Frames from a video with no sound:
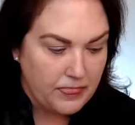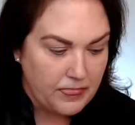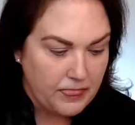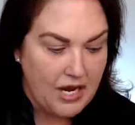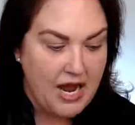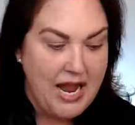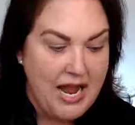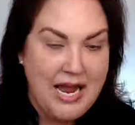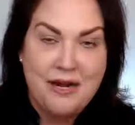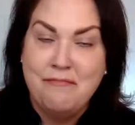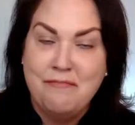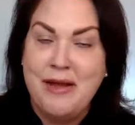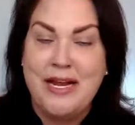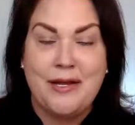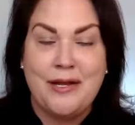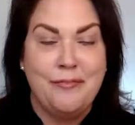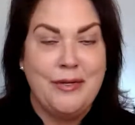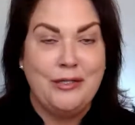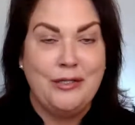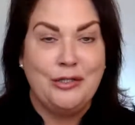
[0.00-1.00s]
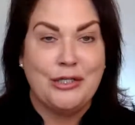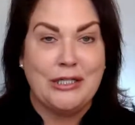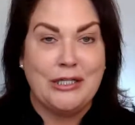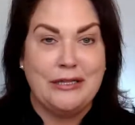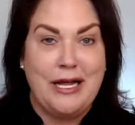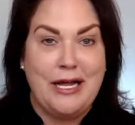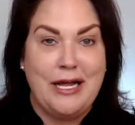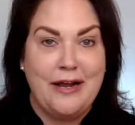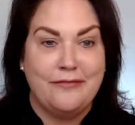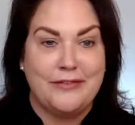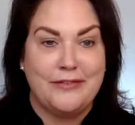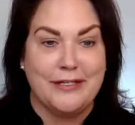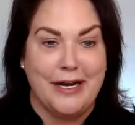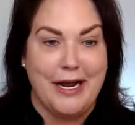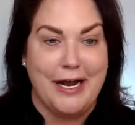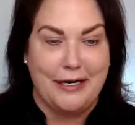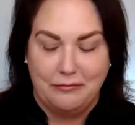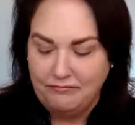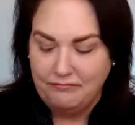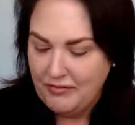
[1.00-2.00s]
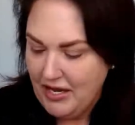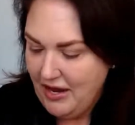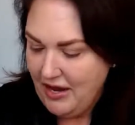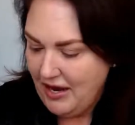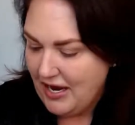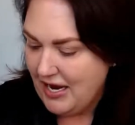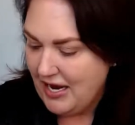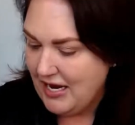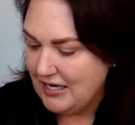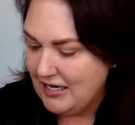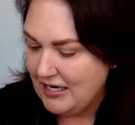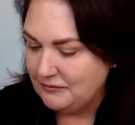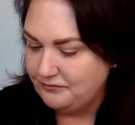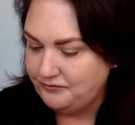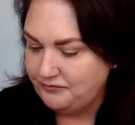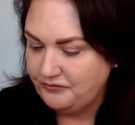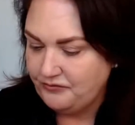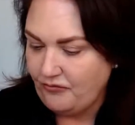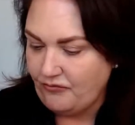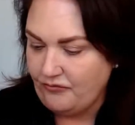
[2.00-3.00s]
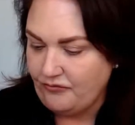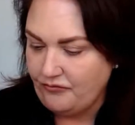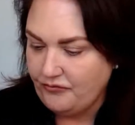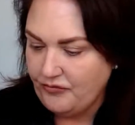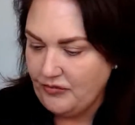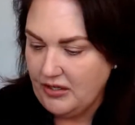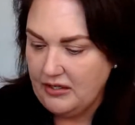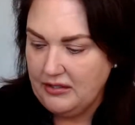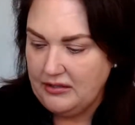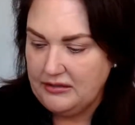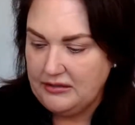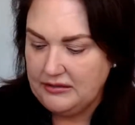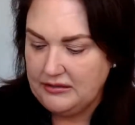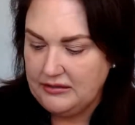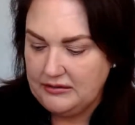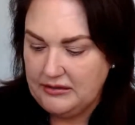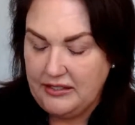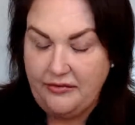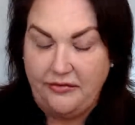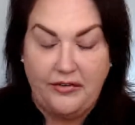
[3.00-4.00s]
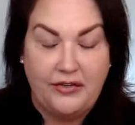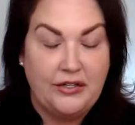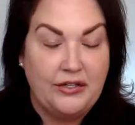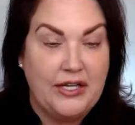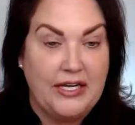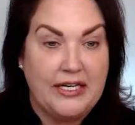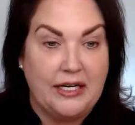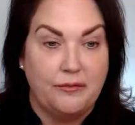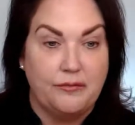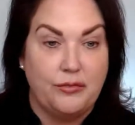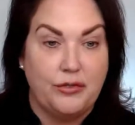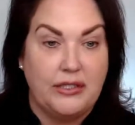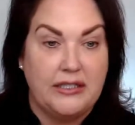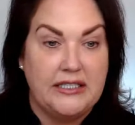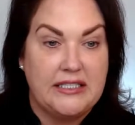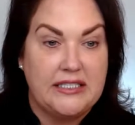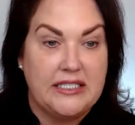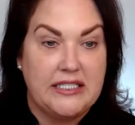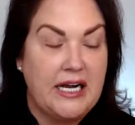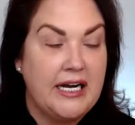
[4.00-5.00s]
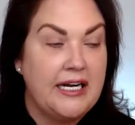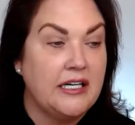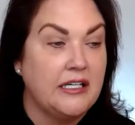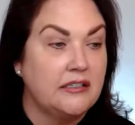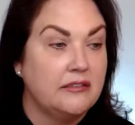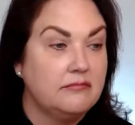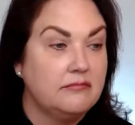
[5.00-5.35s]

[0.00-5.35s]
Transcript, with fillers: and make me look alive today. Um, I feel like I'm really tired.